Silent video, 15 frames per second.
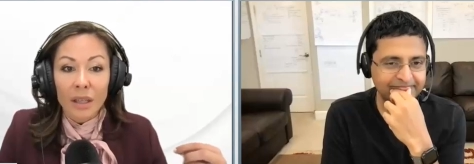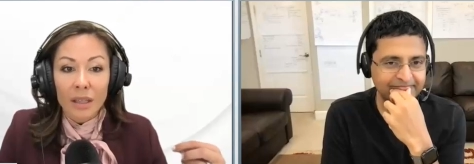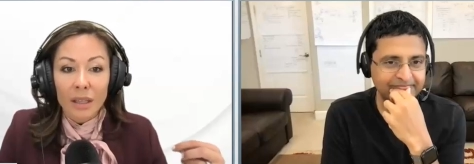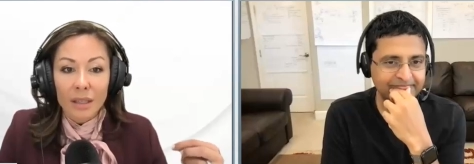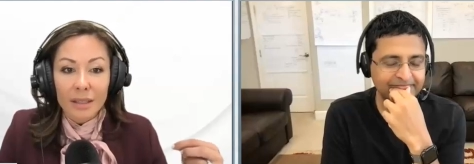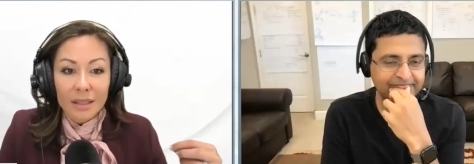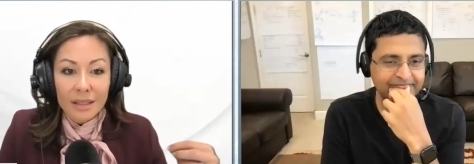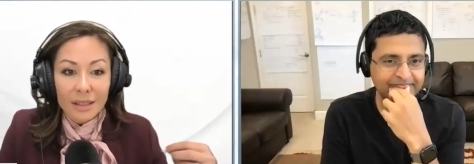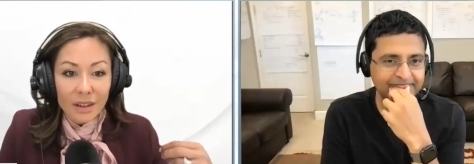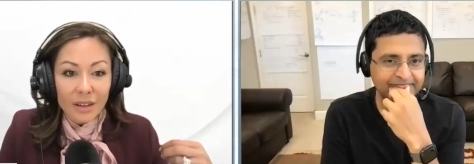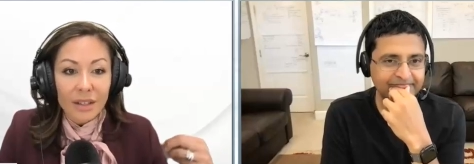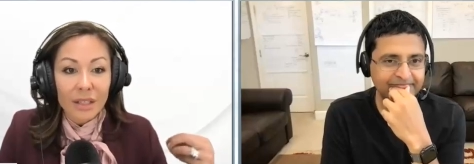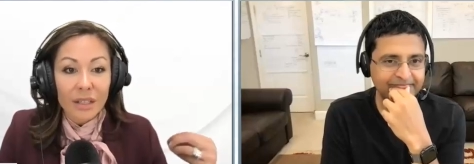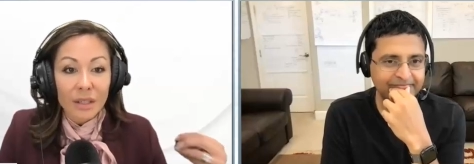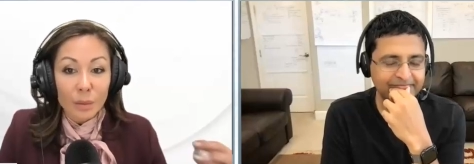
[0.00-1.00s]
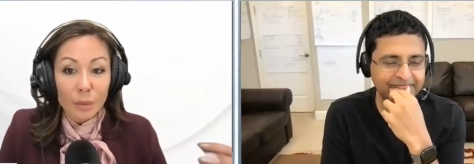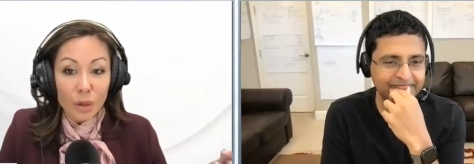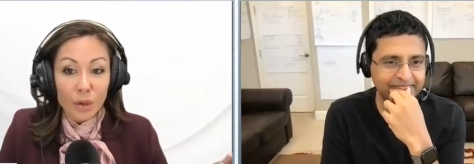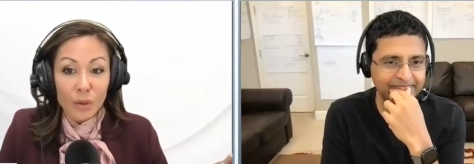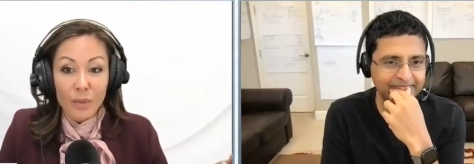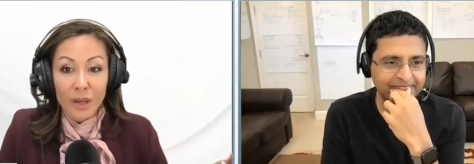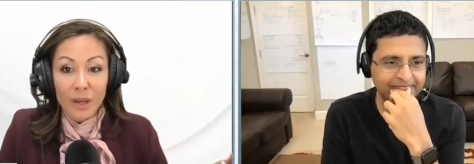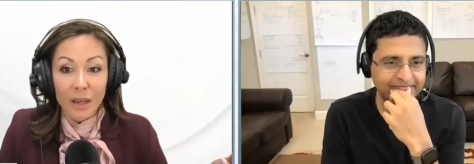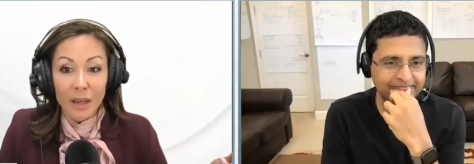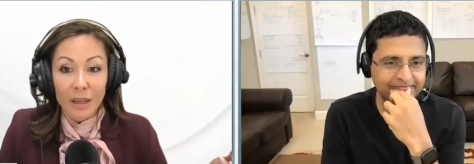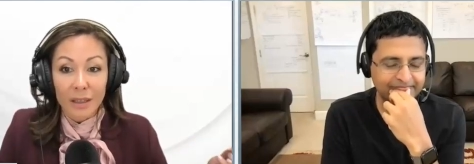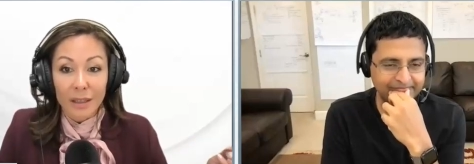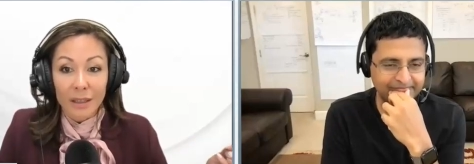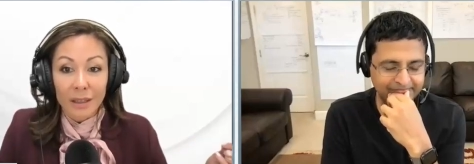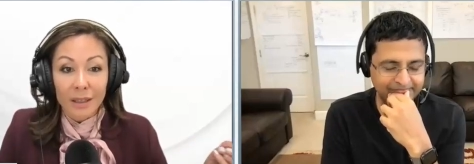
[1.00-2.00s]
Speaker 1: it's starting to
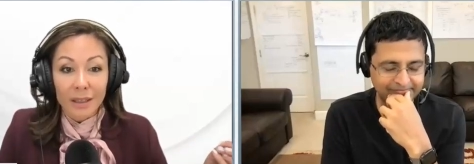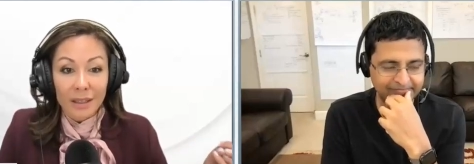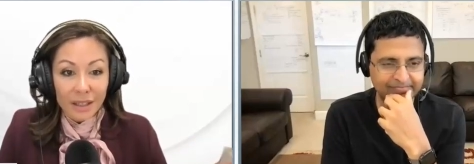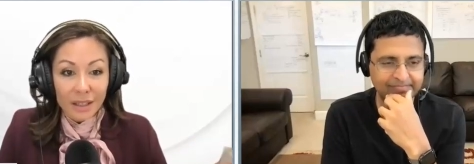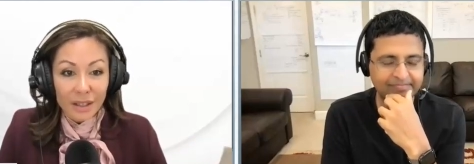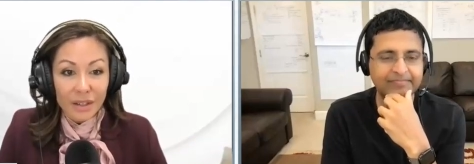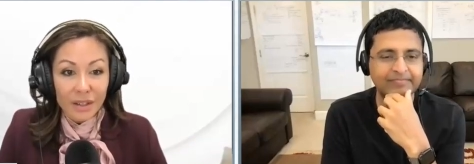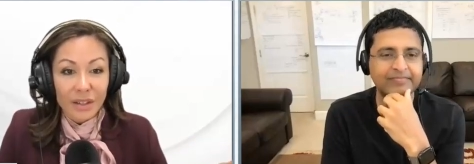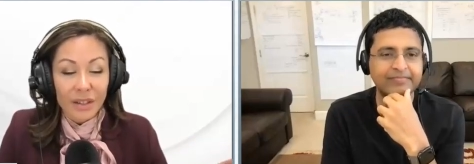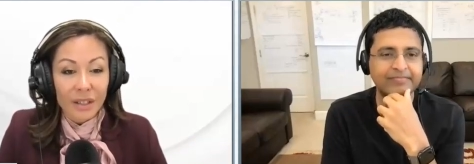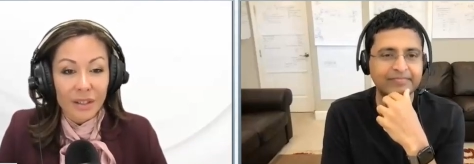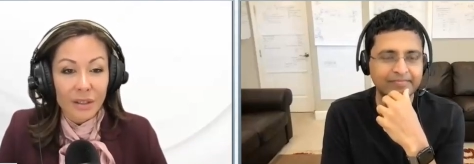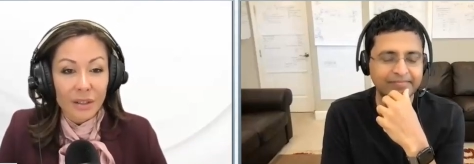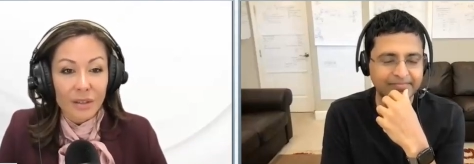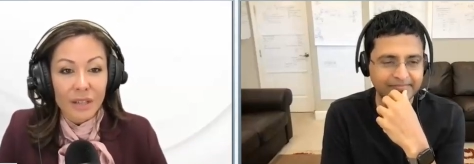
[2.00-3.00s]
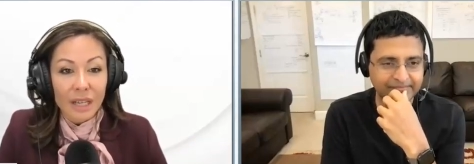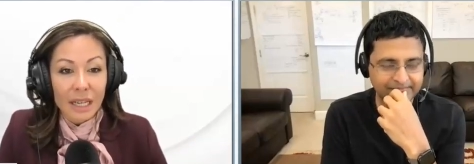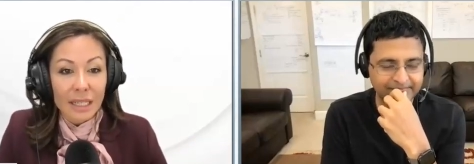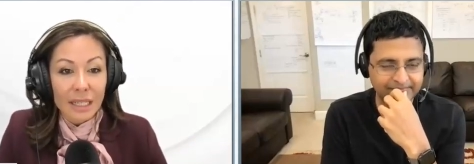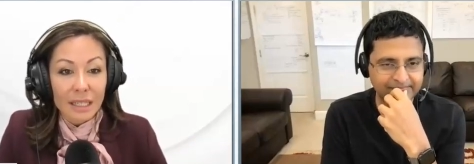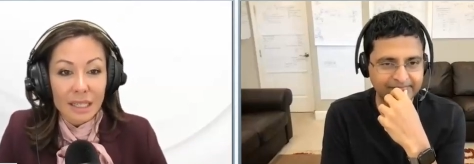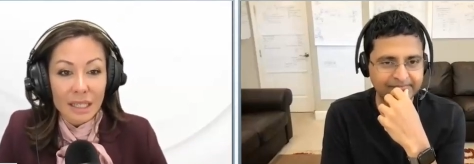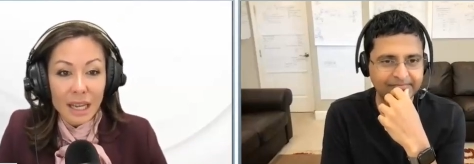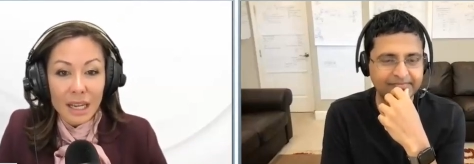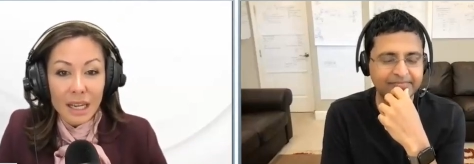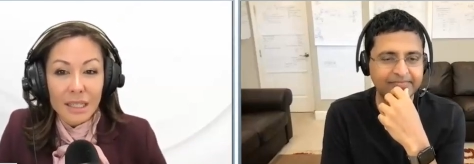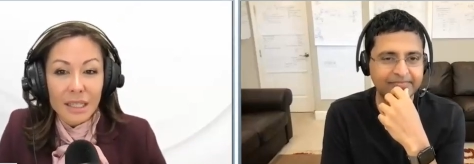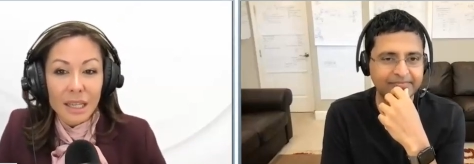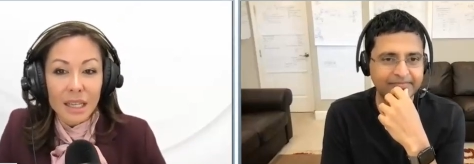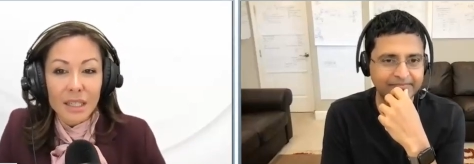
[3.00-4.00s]
permeate here in the united
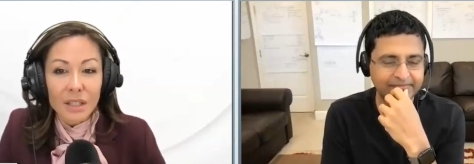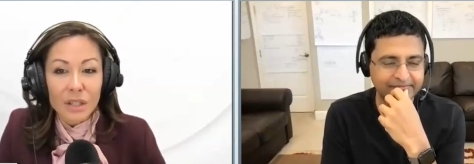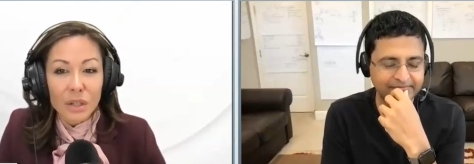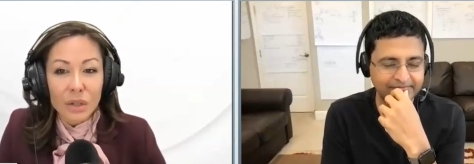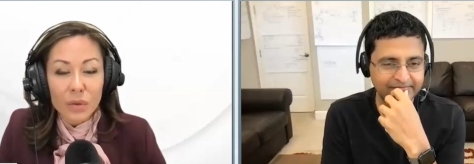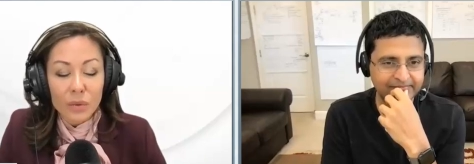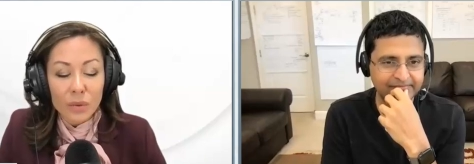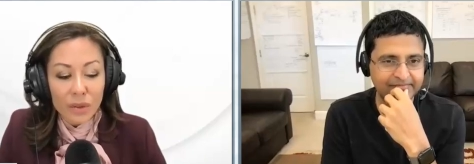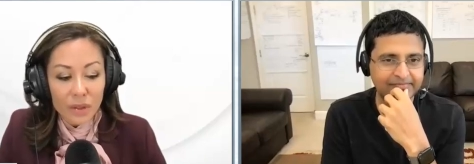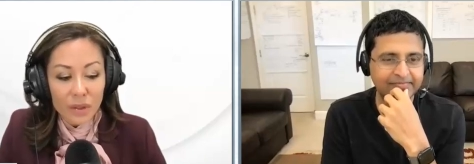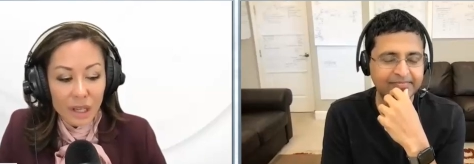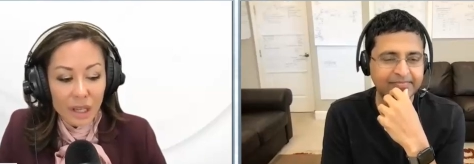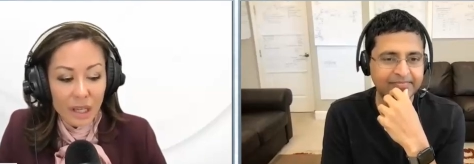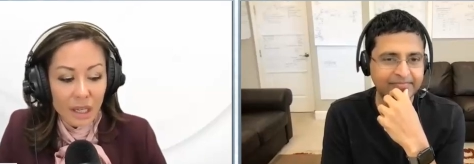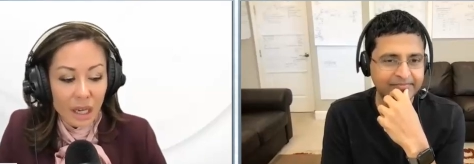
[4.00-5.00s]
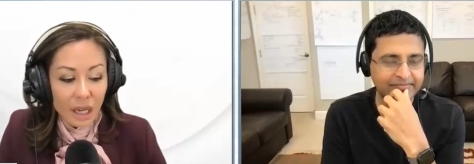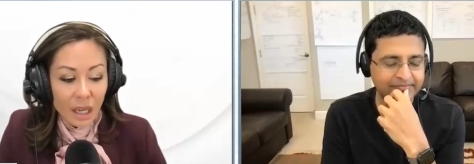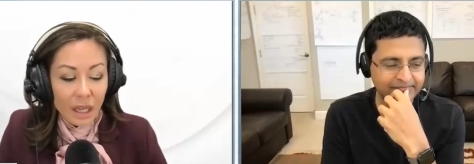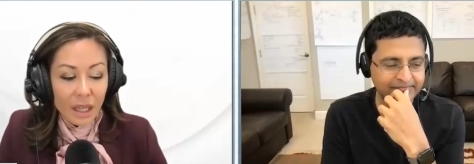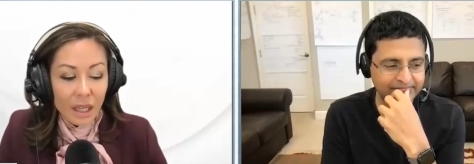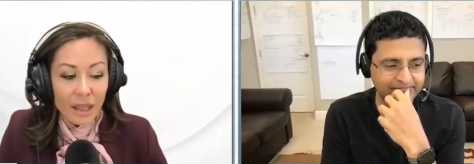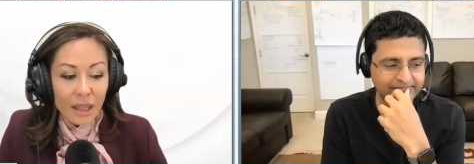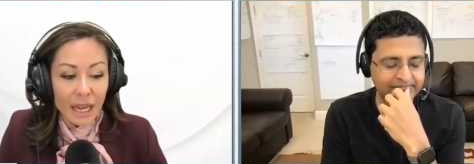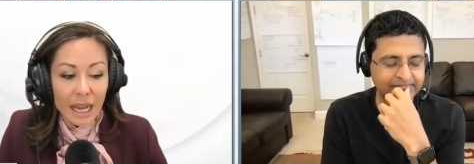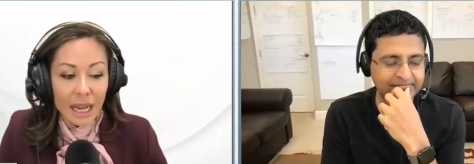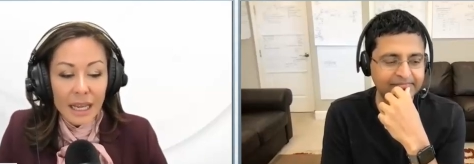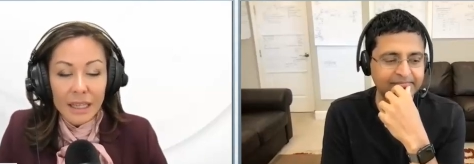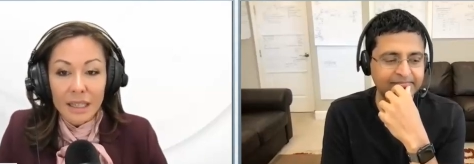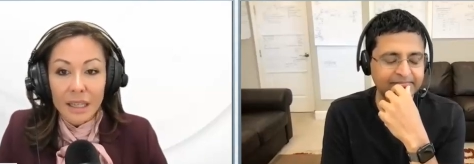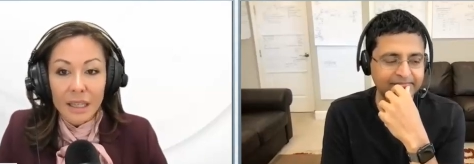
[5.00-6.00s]
states and do you think
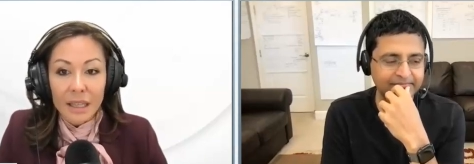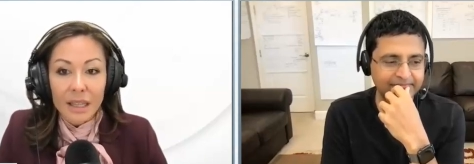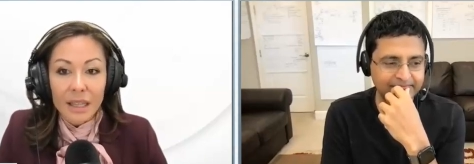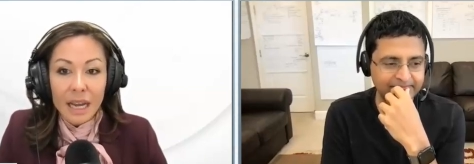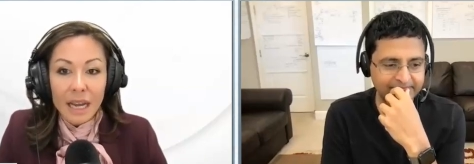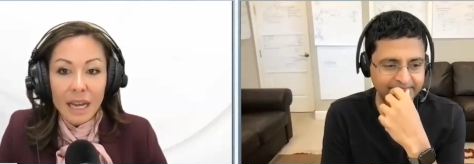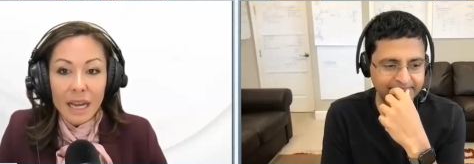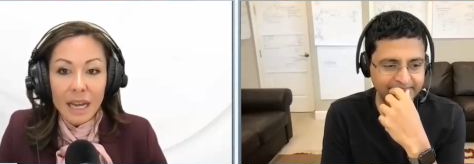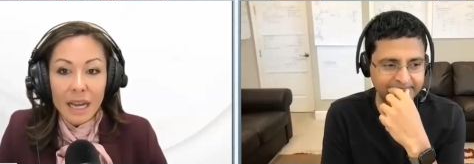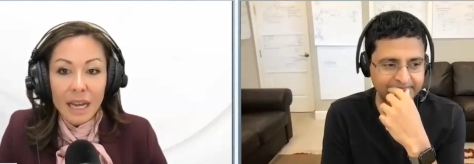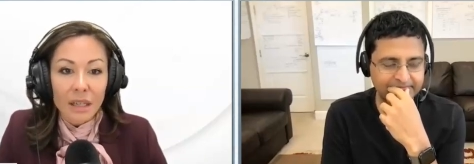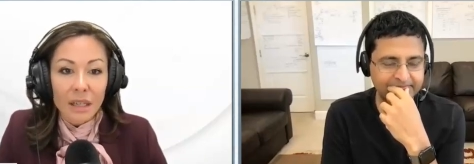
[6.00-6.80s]
that that